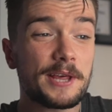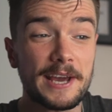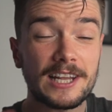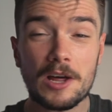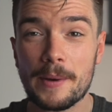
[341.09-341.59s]
take
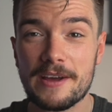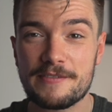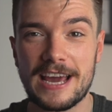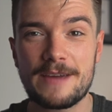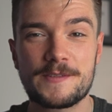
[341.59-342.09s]
a little bit of
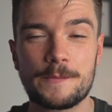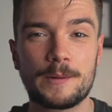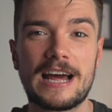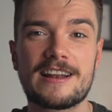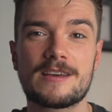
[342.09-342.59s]
time to
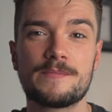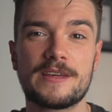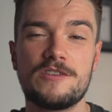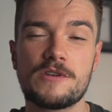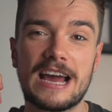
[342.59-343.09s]
plan something
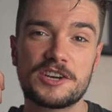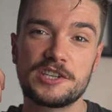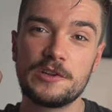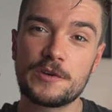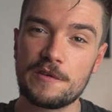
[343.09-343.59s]
you're actually
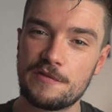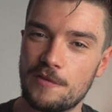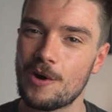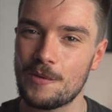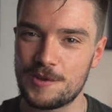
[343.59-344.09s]
looking
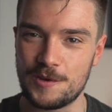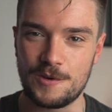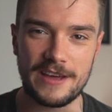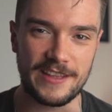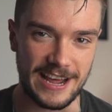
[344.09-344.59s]
forward to
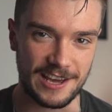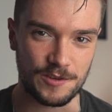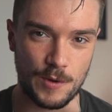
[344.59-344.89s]
in the next